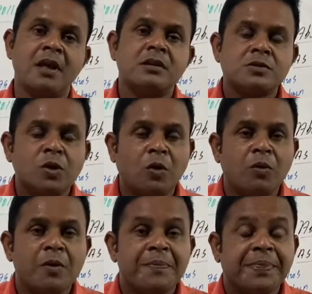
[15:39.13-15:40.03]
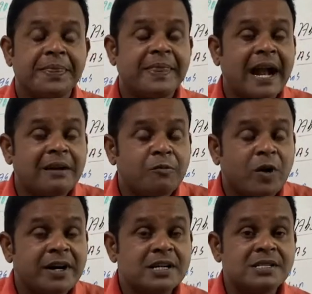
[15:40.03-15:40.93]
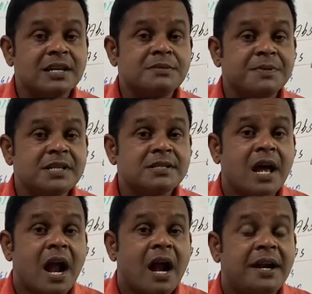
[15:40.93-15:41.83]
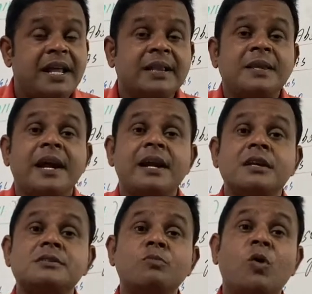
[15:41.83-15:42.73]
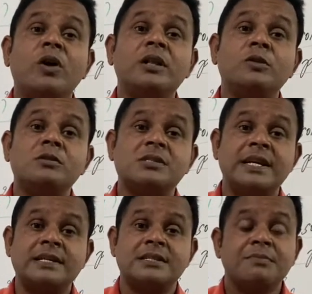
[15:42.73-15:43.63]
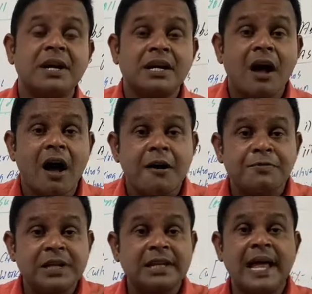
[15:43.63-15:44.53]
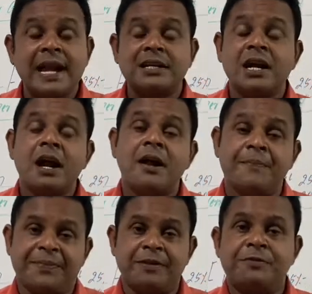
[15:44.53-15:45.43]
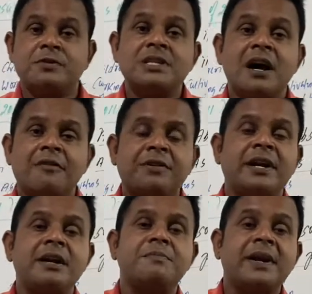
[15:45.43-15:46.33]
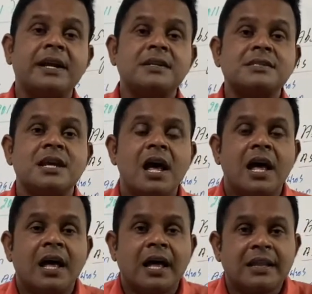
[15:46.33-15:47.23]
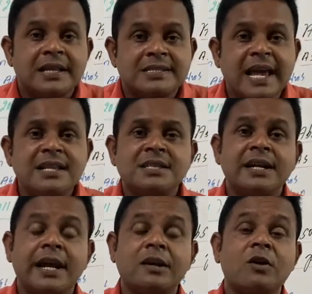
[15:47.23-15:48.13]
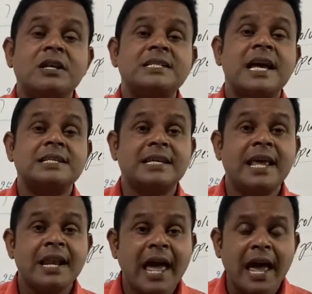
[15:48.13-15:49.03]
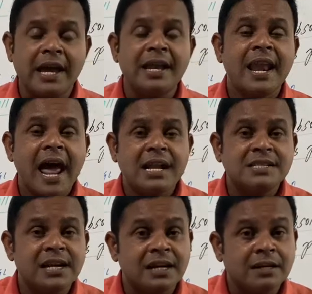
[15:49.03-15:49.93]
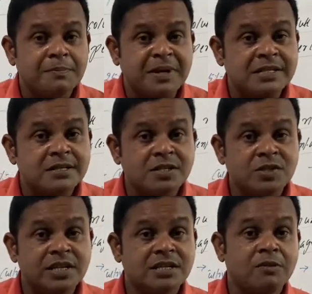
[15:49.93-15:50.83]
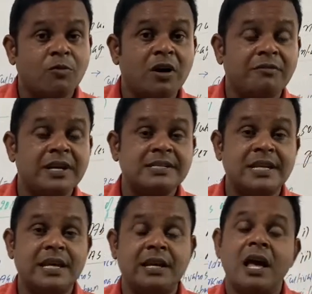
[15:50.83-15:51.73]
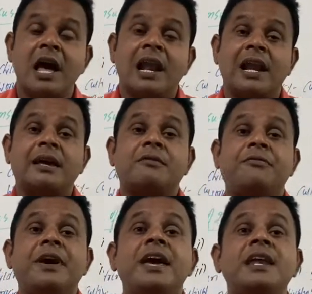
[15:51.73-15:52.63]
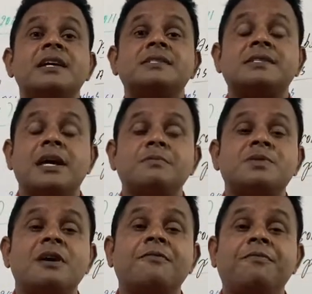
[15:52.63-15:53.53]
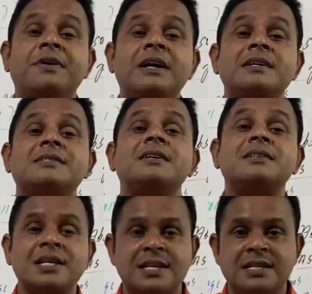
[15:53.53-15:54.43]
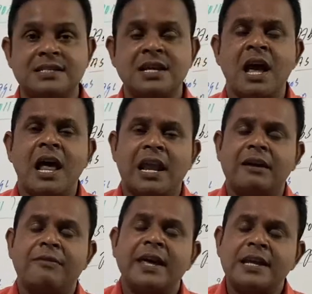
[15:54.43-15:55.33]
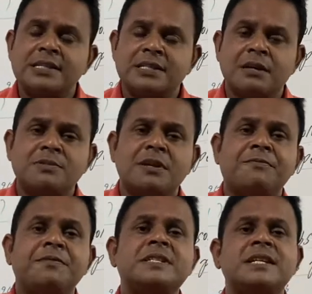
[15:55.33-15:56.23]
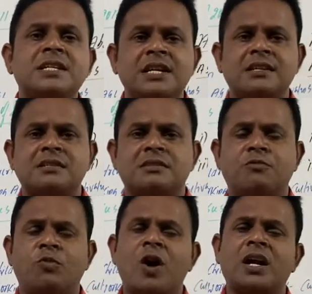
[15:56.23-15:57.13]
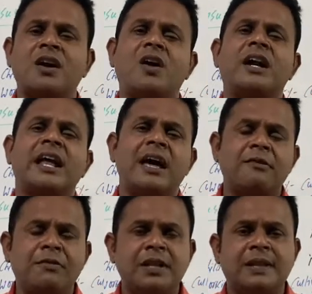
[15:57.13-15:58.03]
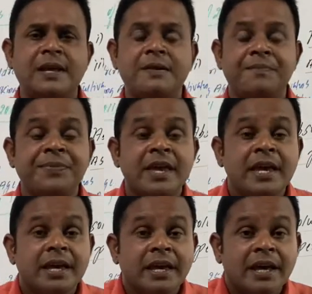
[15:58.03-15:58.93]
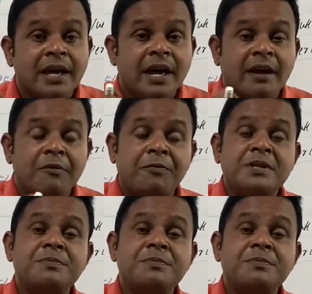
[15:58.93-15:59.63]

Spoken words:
So that what it says means death rate is more in those days. But after that, if you see after independence, the science and technology has enhanced, and at the present situation what we are seeing, like various types of surgeries, like various types of physicians, whatnot, everything which